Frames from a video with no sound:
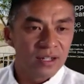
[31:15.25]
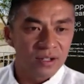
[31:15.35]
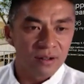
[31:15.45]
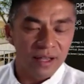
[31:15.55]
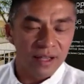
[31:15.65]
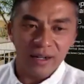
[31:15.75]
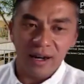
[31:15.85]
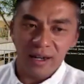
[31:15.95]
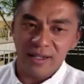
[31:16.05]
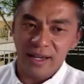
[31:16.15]
So
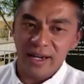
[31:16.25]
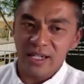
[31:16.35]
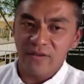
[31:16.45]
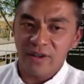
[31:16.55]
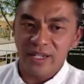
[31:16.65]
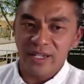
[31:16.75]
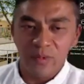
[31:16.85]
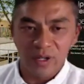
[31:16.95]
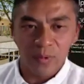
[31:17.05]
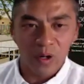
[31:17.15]
Lactococcus lactis, for example,
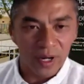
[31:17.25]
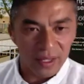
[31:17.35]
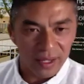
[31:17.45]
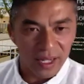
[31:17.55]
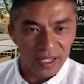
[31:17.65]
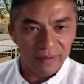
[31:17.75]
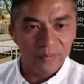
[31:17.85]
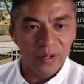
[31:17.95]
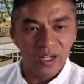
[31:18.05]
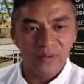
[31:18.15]
is a probiotic that hasn't
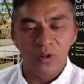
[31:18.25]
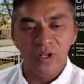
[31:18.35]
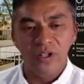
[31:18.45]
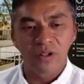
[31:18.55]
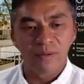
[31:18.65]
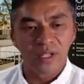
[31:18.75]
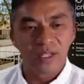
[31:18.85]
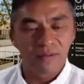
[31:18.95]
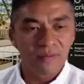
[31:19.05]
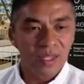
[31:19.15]
been explored in humans.